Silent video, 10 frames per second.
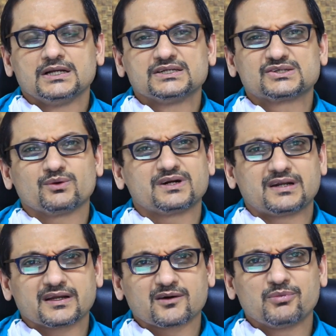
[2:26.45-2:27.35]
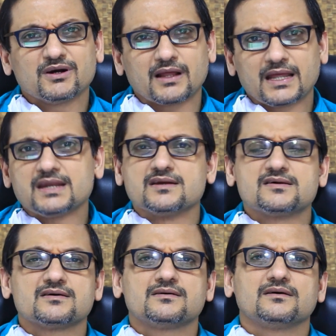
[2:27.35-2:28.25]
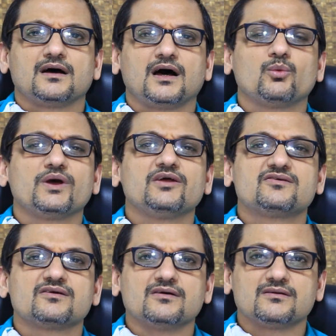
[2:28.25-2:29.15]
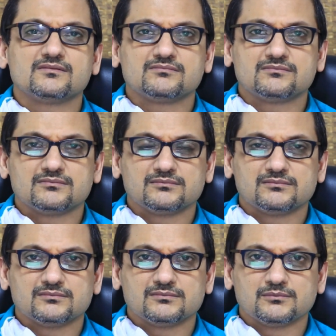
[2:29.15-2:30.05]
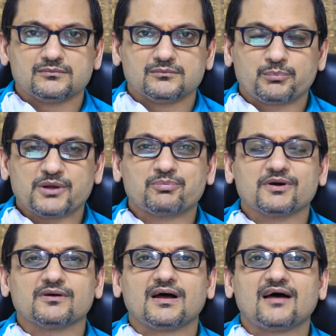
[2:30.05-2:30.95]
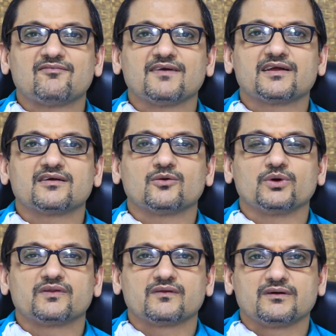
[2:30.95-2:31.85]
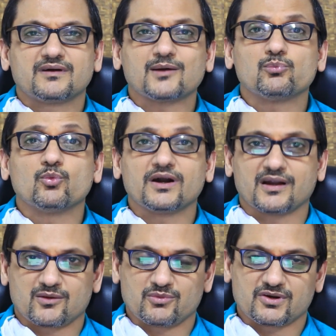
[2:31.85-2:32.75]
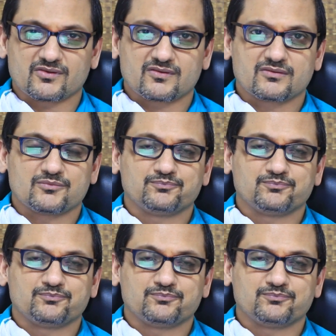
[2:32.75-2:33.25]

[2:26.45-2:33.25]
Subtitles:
So a terrible end awaited people afflicted with type 1 diabetes.